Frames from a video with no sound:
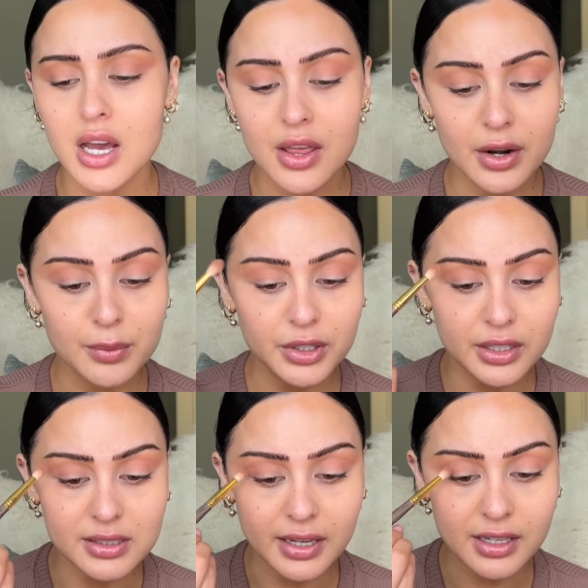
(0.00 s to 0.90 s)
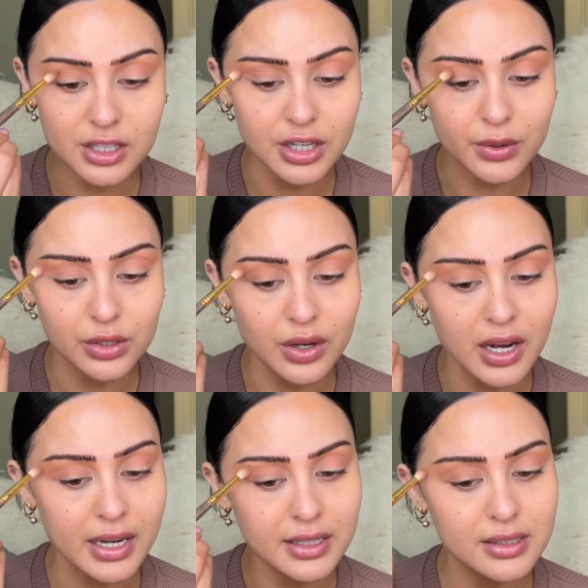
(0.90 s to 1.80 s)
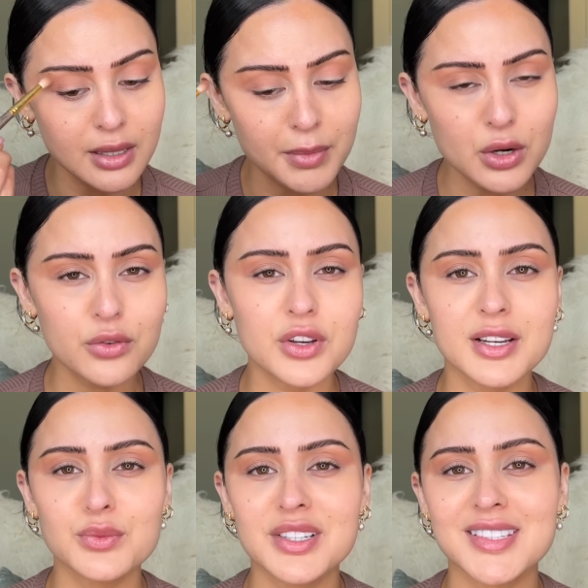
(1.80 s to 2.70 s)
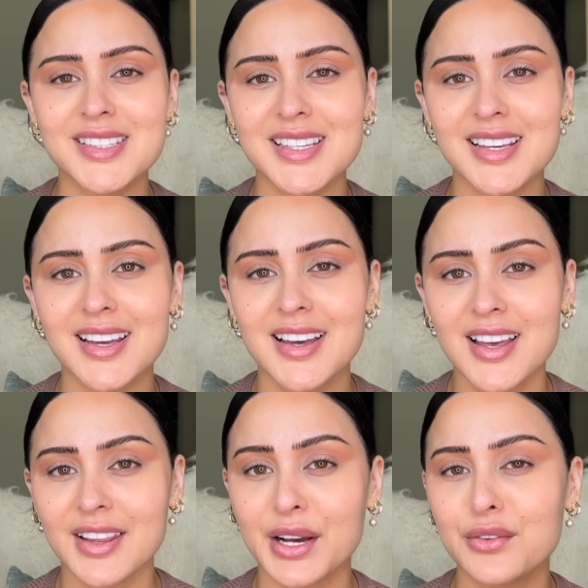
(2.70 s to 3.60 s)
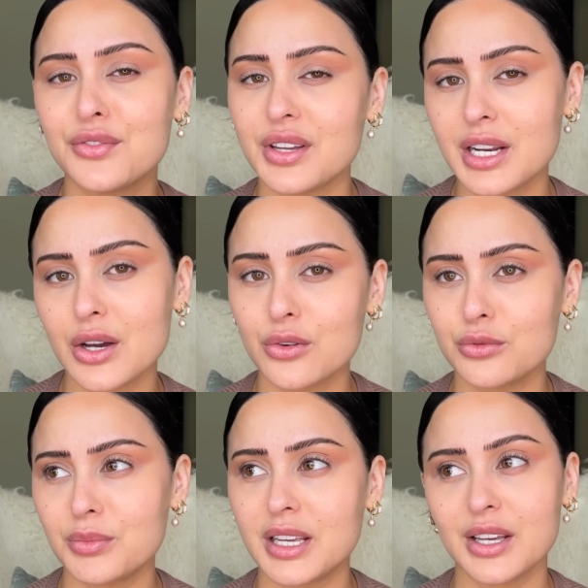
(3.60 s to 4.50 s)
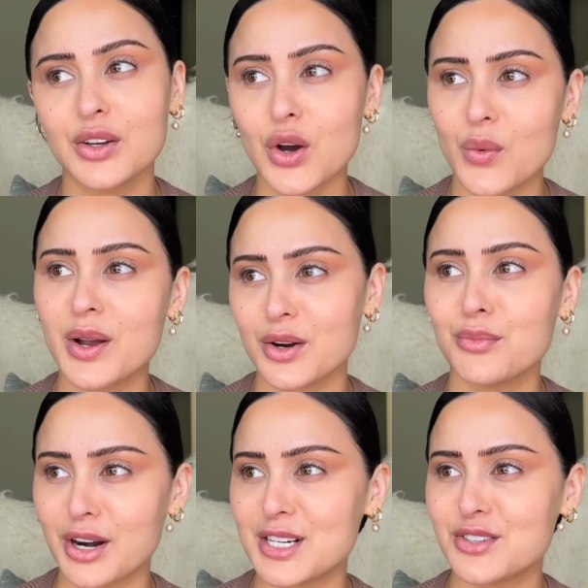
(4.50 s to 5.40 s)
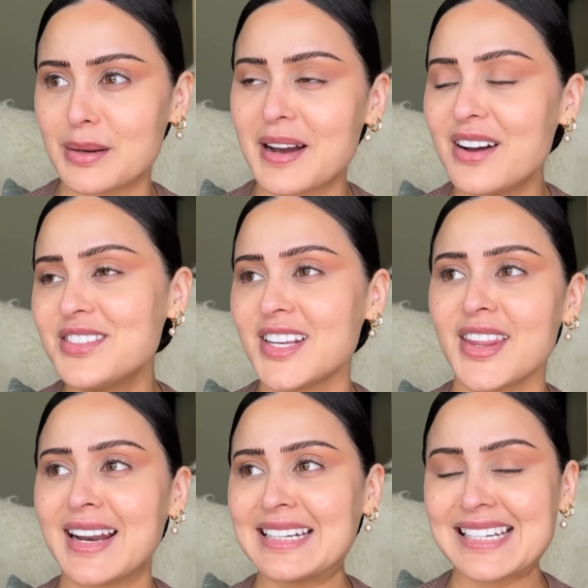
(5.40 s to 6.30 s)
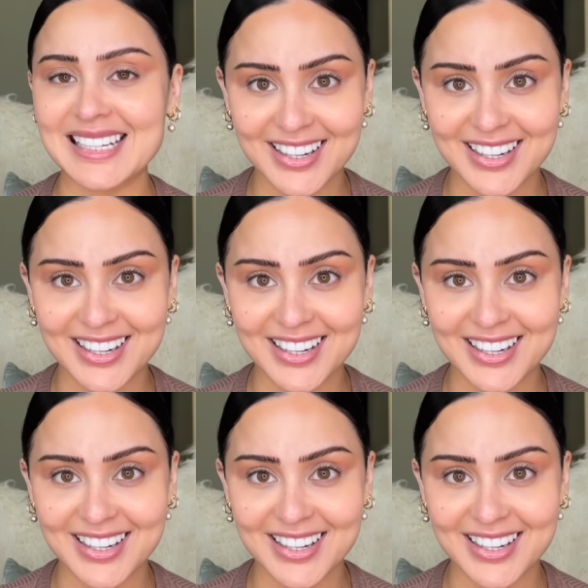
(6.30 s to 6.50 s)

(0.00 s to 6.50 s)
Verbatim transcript: that I'm really excited to share with you guys let me know if you guys want to see like a video of me going on a brand trip I haven't done that in